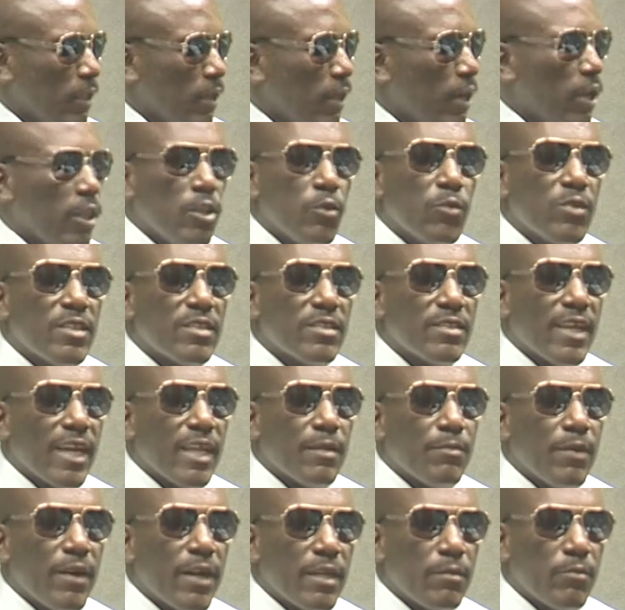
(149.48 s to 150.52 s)
And you know what the
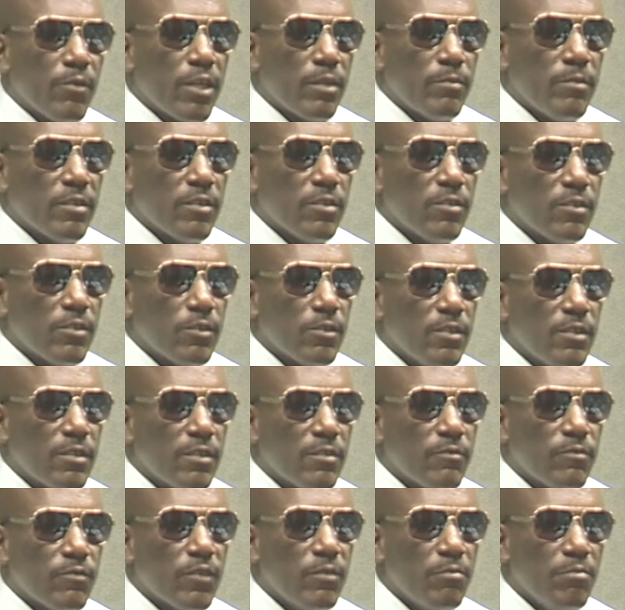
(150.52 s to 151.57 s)
sad part about it, Mr. Jones?
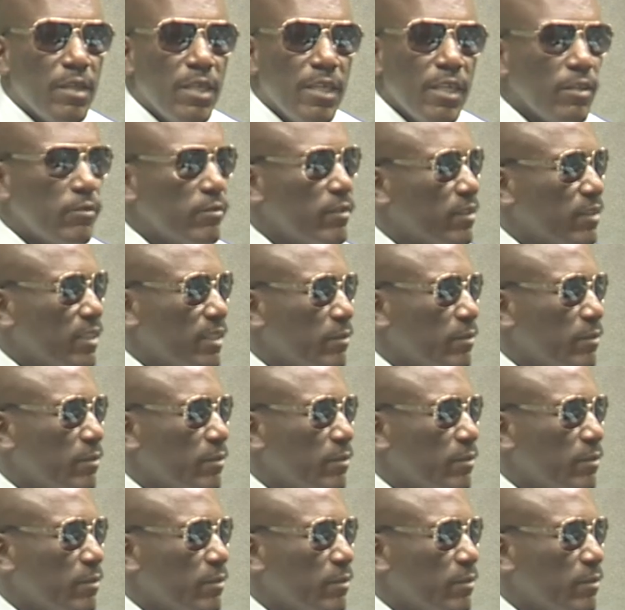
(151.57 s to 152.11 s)
For me, it wasn't